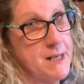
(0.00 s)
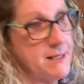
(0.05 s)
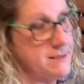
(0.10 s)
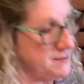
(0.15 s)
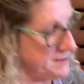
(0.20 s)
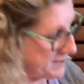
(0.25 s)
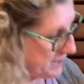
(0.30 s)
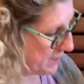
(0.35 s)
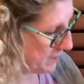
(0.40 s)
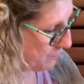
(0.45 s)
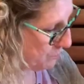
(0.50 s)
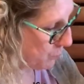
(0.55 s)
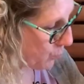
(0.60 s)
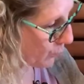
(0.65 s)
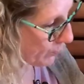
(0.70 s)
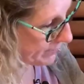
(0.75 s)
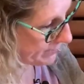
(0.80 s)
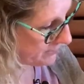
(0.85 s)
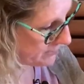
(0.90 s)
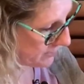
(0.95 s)
I see
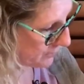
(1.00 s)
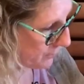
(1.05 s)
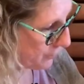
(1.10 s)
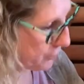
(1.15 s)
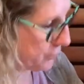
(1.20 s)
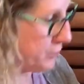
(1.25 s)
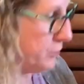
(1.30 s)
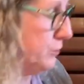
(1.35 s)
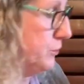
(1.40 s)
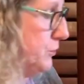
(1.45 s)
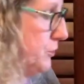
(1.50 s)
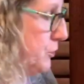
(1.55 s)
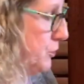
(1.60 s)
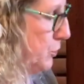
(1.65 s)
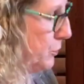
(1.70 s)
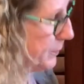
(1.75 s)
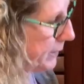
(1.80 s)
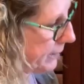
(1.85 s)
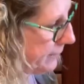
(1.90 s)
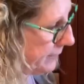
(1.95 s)
boys and girls
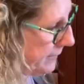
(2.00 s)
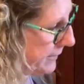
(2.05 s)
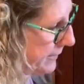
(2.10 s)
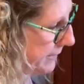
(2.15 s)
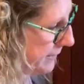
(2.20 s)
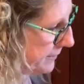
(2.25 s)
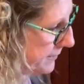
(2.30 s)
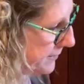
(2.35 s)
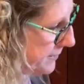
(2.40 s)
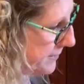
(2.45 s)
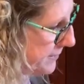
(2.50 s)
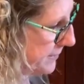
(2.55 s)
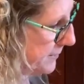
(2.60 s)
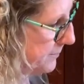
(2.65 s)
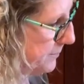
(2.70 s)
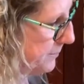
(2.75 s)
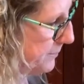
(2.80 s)
doing this.